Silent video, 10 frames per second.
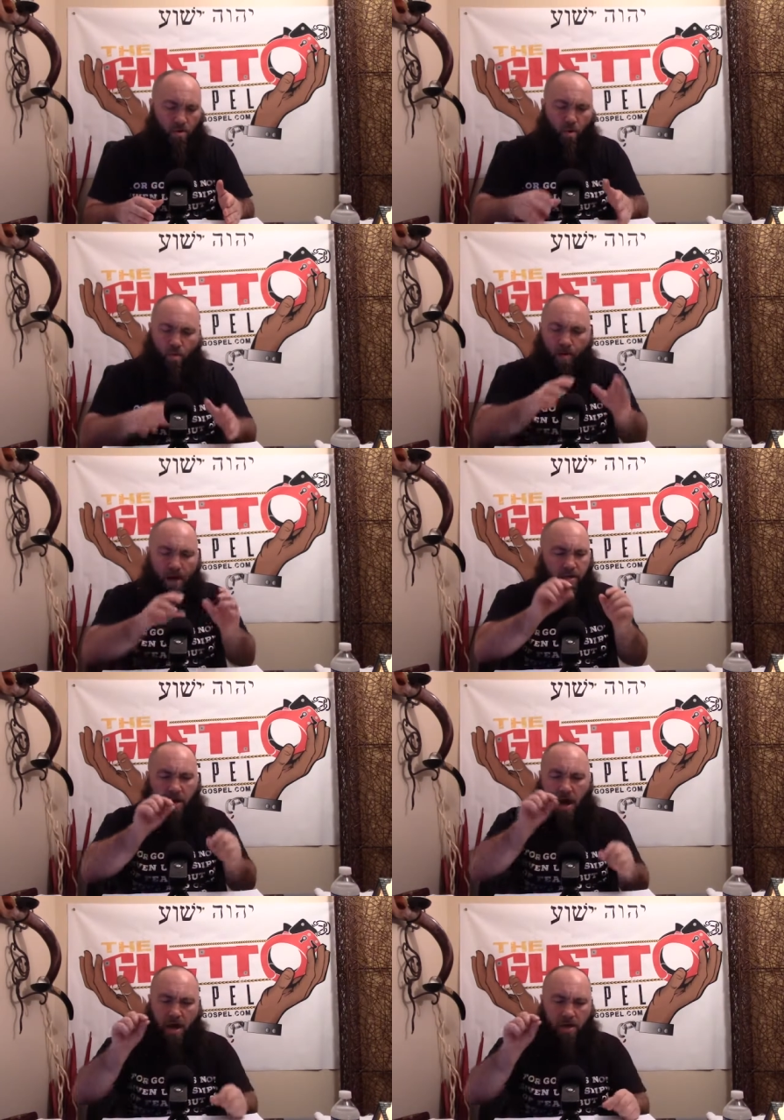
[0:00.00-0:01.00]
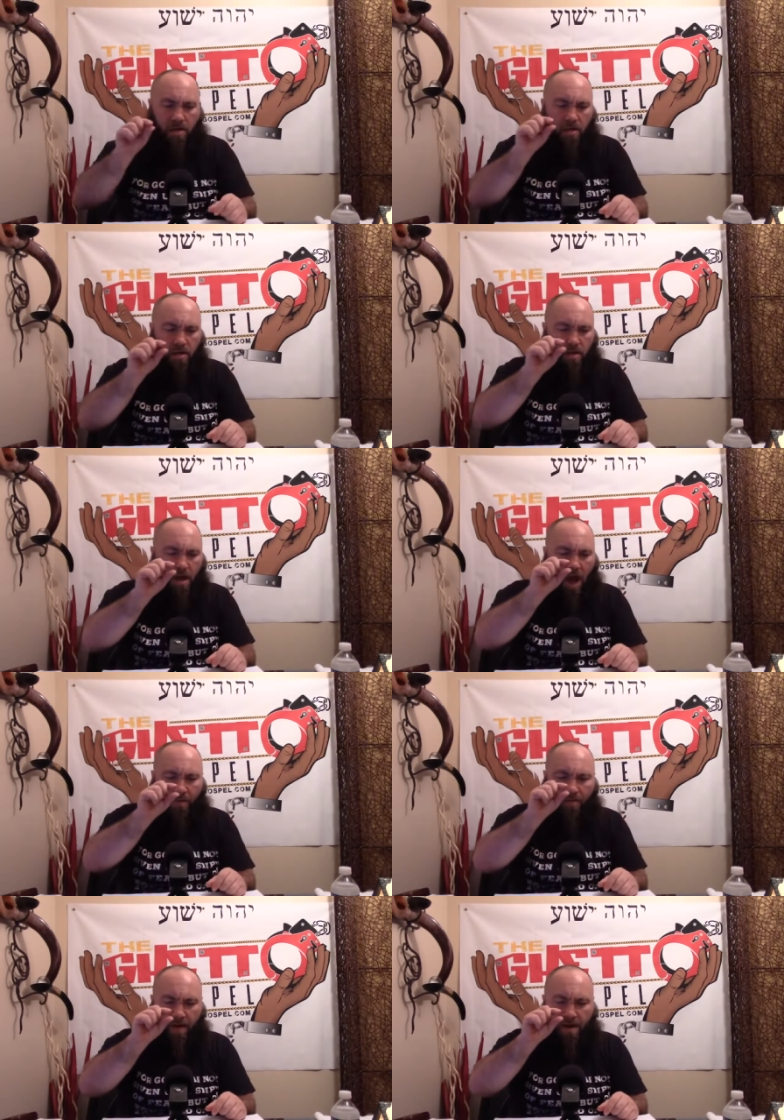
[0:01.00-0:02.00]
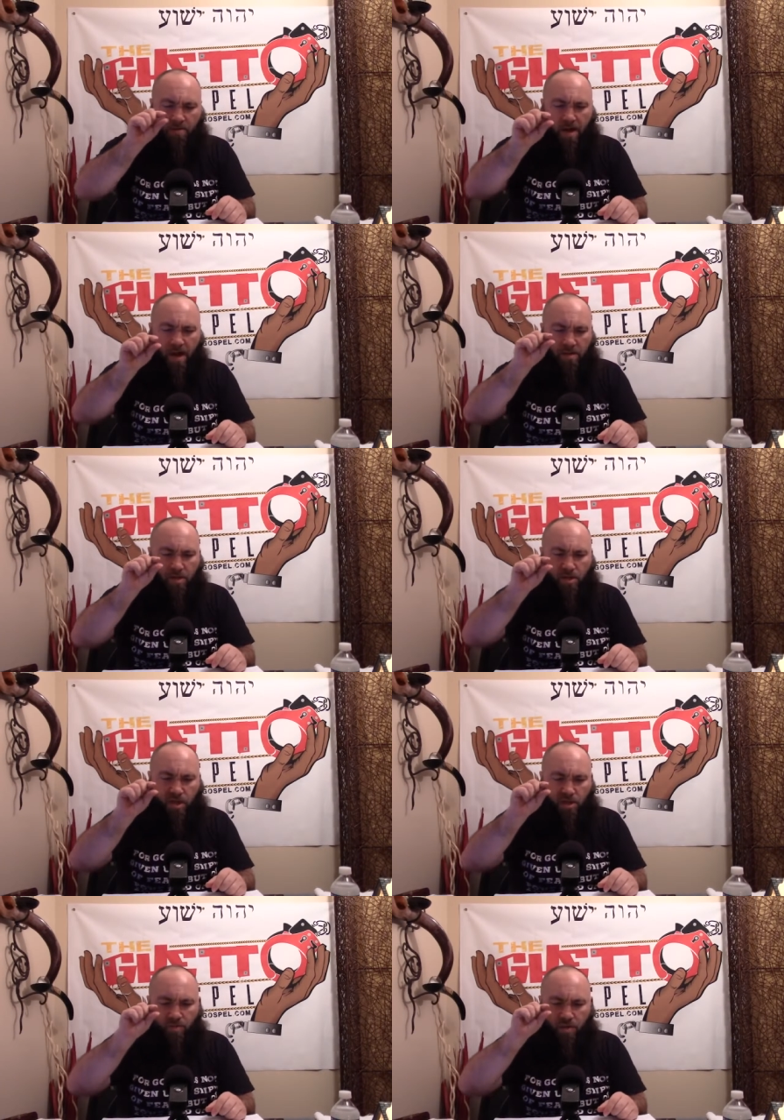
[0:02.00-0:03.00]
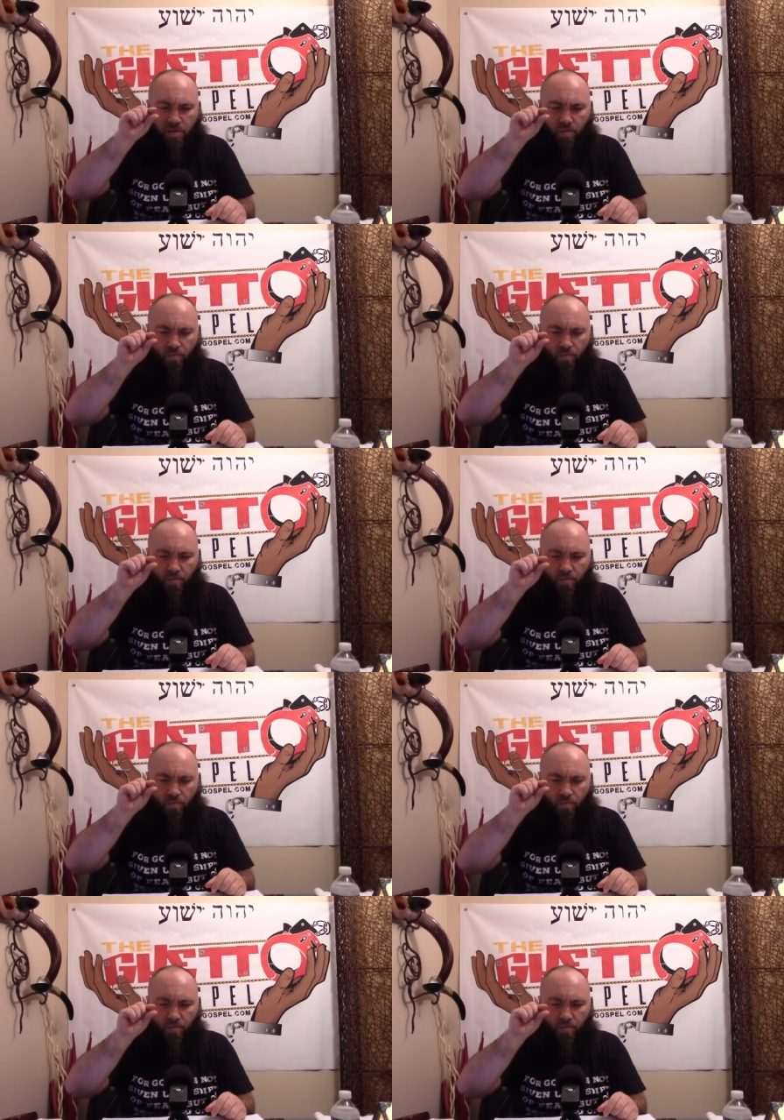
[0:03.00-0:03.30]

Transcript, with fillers: oh my God, I found out the secret to